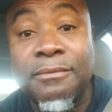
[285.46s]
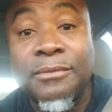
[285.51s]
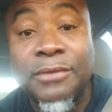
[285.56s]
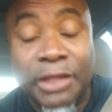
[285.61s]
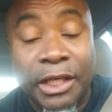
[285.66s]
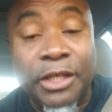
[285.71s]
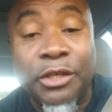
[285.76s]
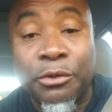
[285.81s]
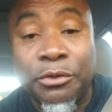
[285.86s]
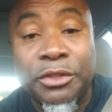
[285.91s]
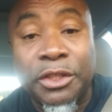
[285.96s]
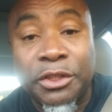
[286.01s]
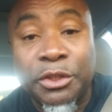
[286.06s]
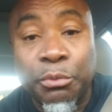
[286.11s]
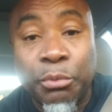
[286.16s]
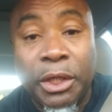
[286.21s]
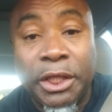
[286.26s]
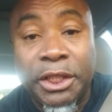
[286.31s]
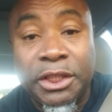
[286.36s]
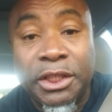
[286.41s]
in your
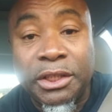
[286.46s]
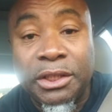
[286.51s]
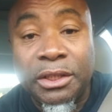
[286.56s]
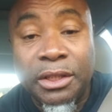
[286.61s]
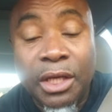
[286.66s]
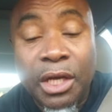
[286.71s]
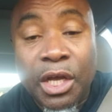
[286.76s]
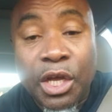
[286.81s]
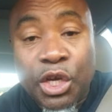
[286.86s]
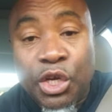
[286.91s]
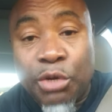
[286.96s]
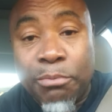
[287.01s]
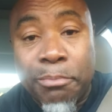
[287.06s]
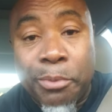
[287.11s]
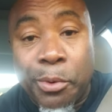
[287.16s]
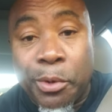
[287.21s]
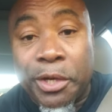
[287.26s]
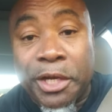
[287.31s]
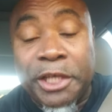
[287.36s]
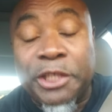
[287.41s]
situation. The
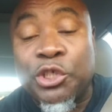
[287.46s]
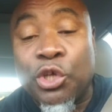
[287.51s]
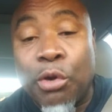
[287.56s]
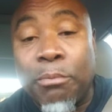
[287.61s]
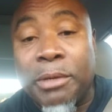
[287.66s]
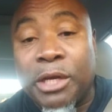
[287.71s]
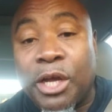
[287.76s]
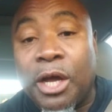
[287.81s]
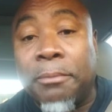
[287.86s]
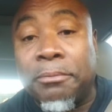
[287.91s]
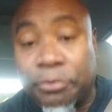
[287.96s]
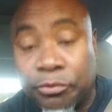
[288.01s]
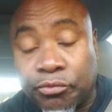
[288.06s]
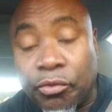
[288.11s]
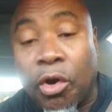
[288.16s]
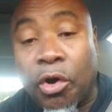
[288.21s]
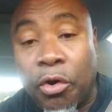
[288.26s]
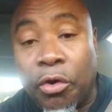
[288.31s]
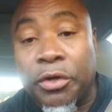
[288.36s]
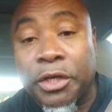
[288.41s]
more He's going to become
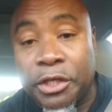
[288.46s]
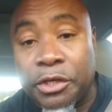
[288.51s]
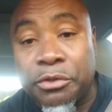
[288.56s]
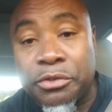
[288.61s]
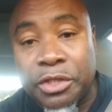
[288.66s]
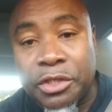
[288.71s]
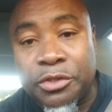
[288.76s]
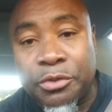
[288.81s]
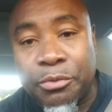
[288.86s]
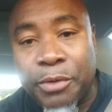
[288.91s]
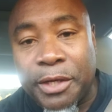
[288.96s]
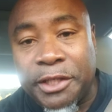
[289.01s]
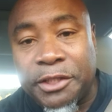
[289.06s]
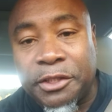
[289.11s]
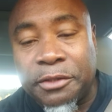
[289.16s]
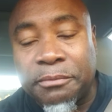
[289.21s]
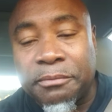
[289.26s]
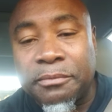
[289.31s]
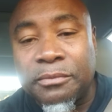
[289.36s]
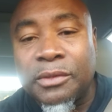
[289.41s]
strong in your
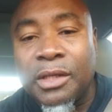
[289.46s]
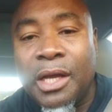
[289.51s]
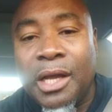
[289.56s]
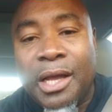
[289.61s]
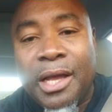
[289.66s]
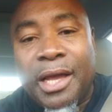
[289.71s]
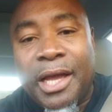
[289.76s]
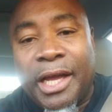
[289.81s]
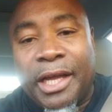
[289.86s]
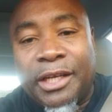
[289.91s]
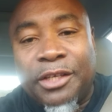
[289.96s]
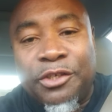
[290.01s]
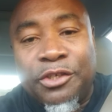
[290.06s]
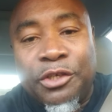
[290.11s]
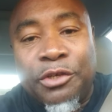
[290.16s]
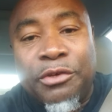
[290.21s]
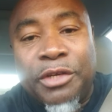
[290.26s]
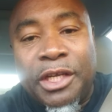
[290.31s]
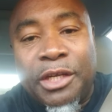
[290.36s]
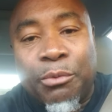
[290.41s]
situation. And
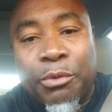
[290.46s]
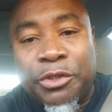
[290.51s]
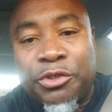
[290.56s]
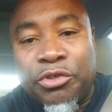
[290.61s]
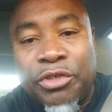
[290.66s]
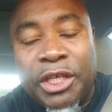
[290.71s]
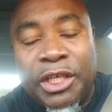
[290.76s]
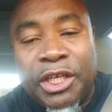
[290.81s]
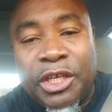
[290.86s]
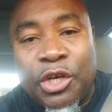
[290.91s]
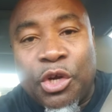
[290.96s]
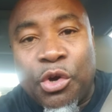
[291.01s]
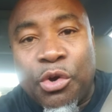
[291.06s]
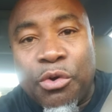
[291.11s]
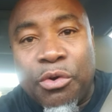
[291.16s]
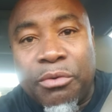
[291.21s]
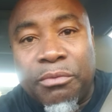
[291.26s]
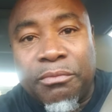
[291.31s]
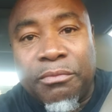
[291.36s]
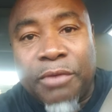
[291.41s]
you need what you need to
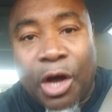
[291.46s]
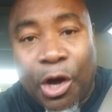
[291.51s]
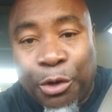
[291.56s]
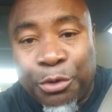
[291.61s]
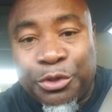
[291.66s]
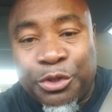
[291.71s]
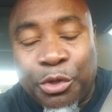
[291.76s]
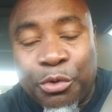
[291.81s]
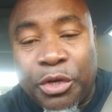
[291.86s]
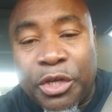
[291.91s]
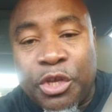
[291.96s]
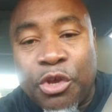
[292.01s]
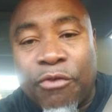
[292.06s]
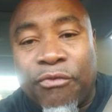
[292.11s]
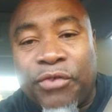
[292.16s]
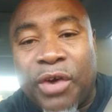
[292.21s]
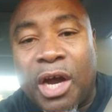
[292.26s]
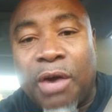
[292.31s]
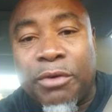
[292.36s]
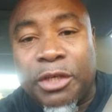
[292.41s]
know also in your
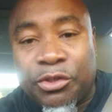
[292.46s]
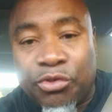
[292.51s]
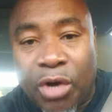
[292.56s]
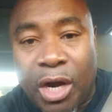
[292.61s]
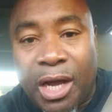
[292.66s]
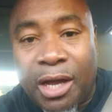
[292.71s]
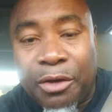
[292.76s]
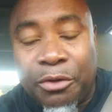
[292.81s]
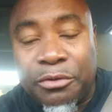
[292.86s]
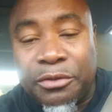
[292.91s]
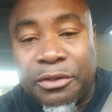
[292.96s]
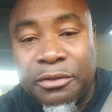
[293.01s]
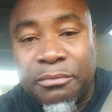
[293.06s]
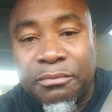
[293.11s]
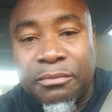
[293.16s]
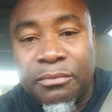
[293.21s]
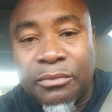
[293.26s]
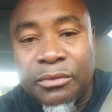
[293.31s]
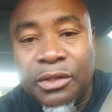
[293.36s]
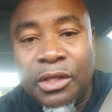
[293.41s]
fiery trials.
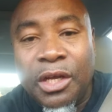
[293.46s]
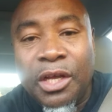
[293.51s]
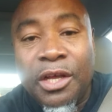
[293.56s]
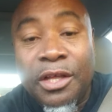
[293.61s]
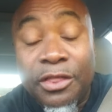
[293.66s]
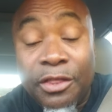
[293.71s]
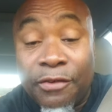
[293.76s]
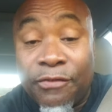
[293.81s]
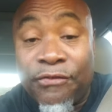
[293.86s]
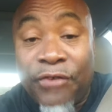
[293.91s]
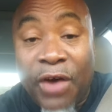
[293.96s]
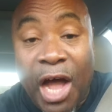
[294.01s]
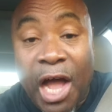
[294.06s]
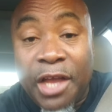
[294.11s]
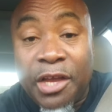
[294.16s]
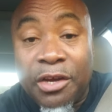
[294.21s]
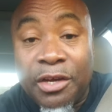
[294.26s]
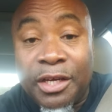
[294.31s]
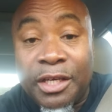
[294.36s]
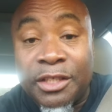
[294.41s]
The
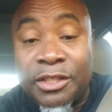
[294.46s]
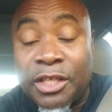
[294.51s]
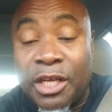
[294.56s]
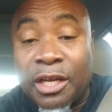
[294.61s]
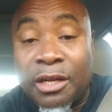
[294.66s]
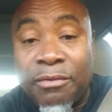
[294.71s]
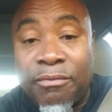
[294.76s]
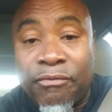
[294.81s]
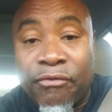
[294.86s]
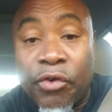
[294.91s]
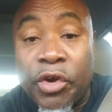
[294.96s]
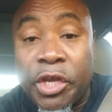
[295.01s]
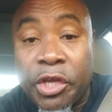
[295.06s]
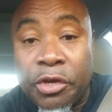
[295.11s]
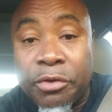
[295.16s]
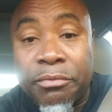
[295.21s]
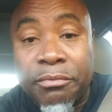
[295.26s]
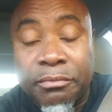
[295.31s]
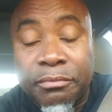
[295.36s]
fire is there to free you.